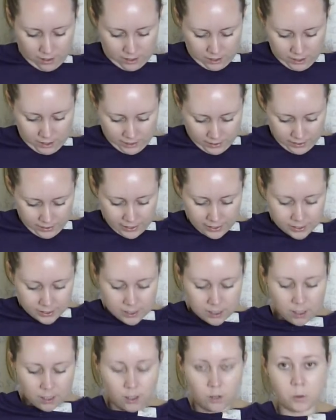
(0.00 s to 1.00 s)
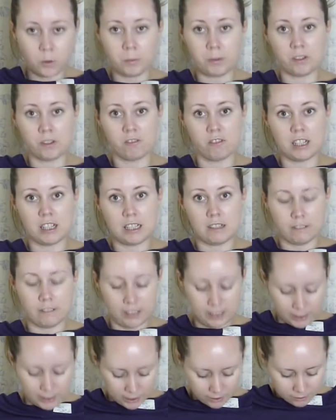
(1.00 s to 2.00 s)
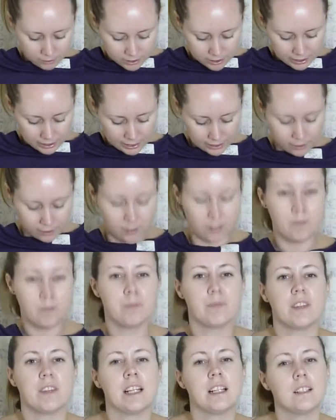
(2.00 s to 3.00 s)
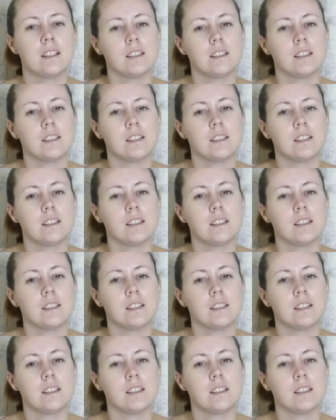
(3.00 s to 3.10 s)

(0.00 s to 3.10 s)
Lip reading: and this will be really, really cute together. I think the